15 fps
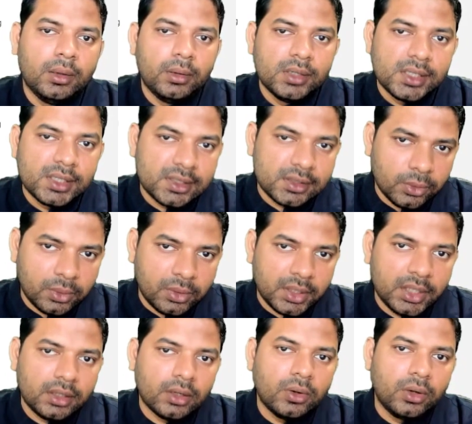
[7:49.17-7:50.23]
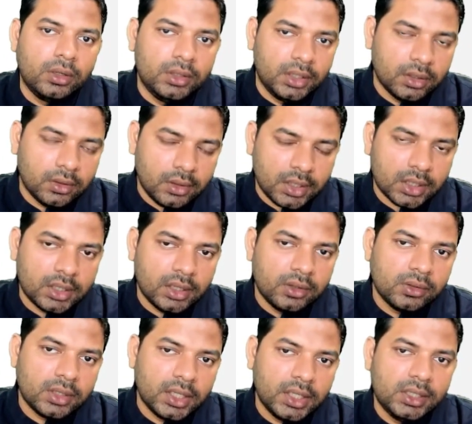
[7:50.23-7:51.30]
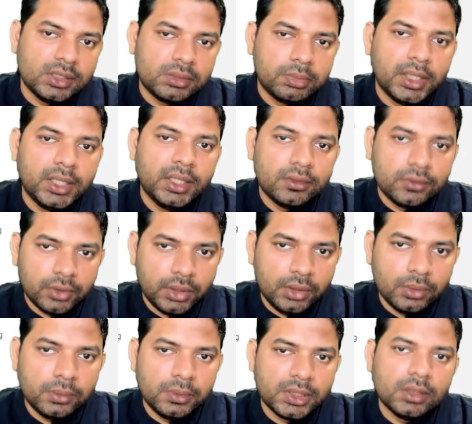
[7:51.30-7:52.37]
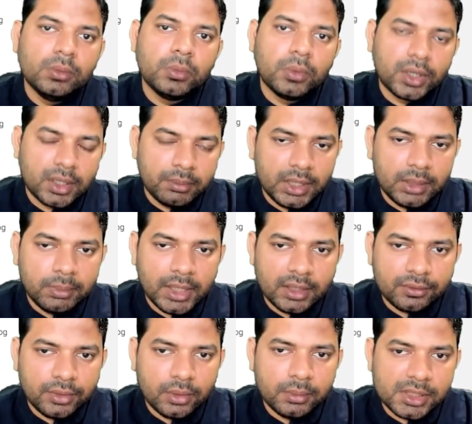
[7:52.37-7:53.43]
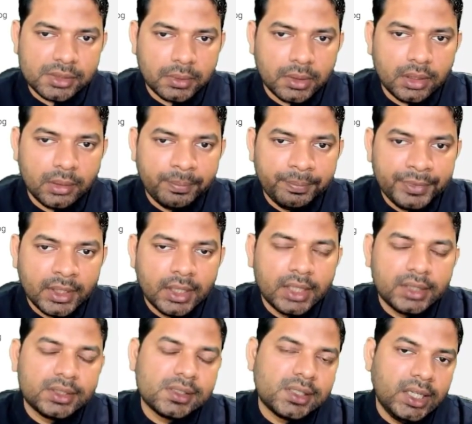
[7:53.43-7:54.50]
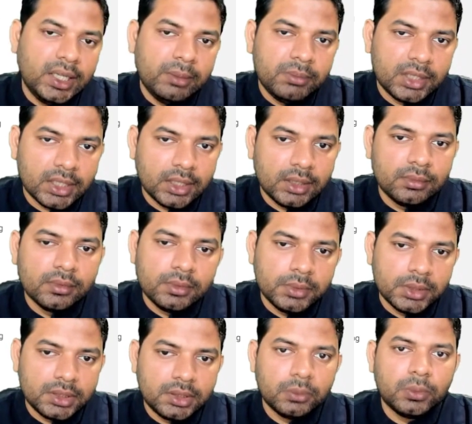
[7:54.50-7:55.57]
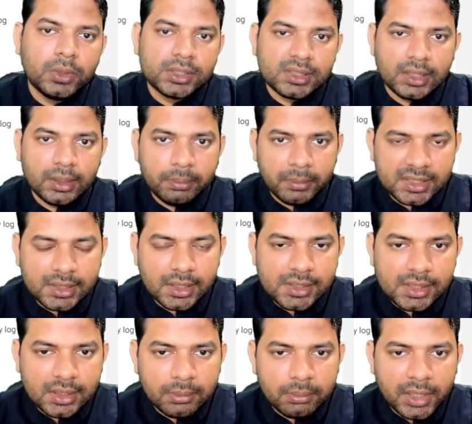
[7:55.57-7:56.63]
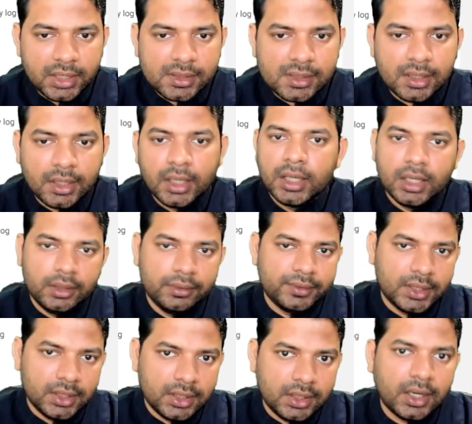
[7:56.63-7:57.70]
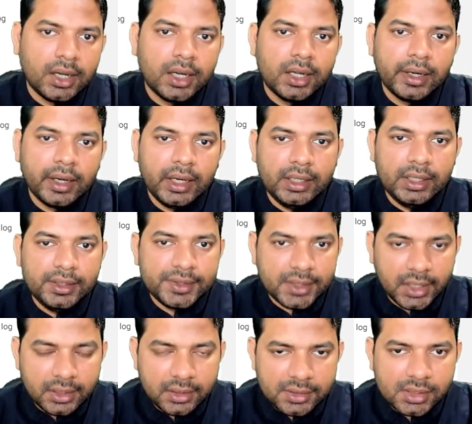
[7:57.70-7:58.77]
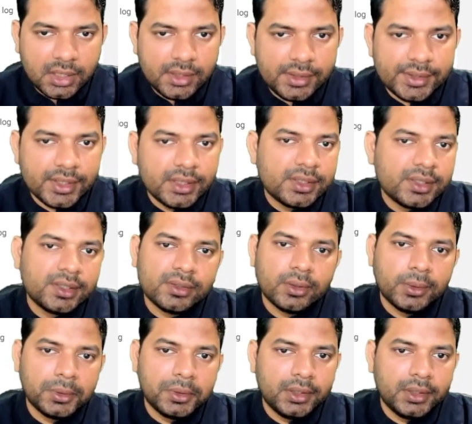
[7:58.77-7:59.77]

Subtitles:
store it on your account and display it for you within the Whautomate platform as well. At the same time, with WhatsApp message templates, if there are any status changes or